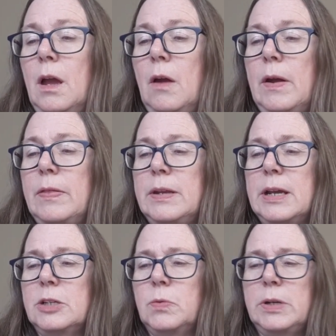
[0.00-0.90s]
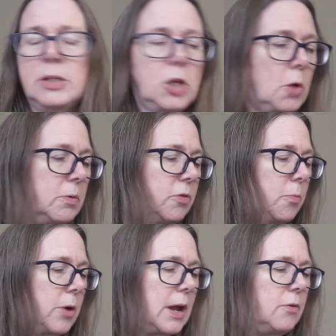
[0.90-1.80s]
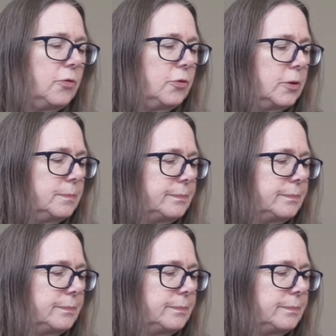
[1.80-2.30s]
Alright, the next one is Home of the Brave